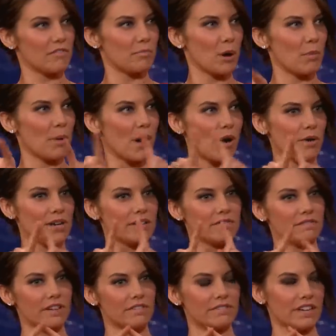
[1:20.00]
of Bobo and
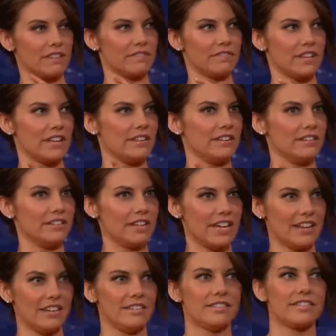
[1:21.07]
Fluff Fluff and
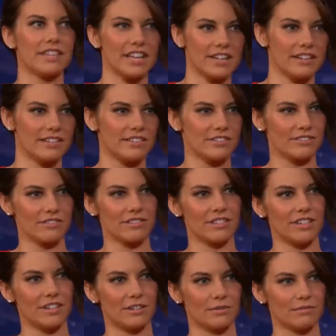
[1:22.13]
and and
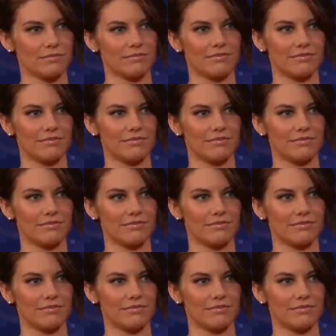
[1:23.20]
you know